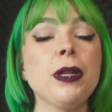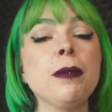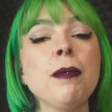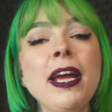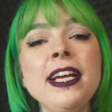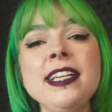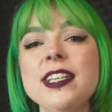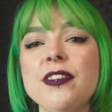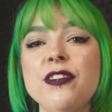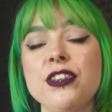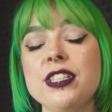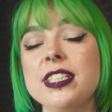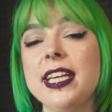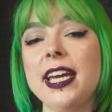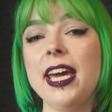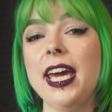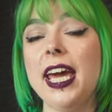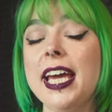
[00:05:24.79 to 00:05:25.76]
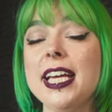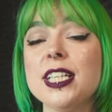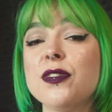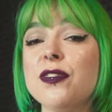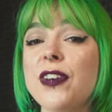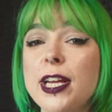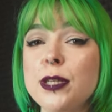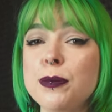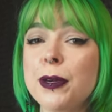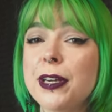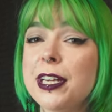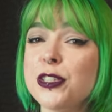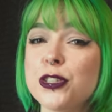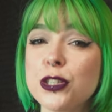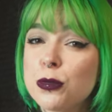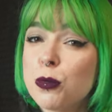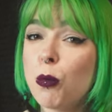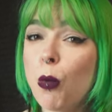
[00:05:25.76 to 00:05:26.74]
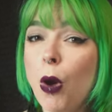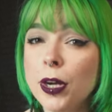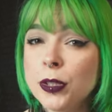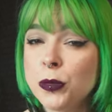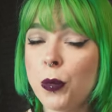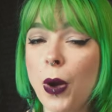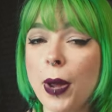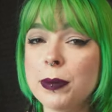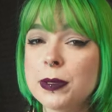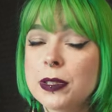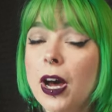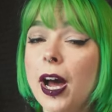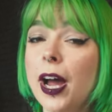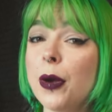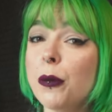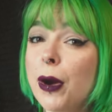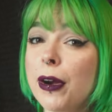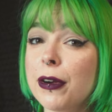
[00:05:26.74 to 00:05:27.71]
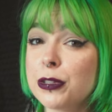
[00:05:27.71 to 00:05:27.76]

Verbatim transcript: But the main difference here is Facebook is just one website,